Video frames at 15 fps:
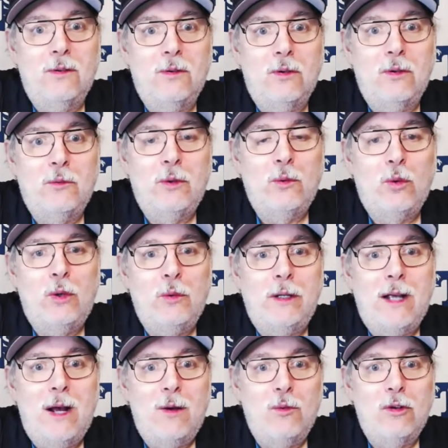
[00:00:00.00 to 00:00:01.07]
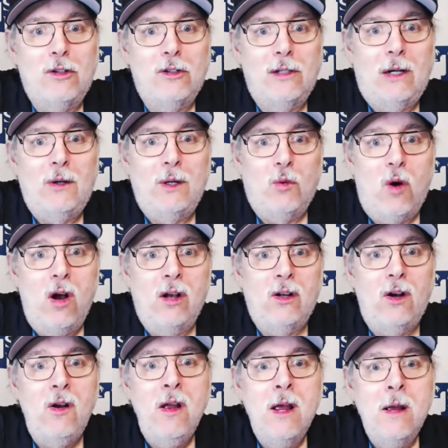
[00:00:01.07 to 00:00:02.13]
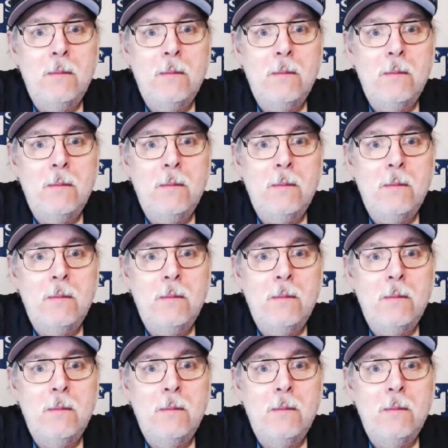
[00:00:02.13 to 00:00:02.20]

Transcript: what do we got? Larry Walker.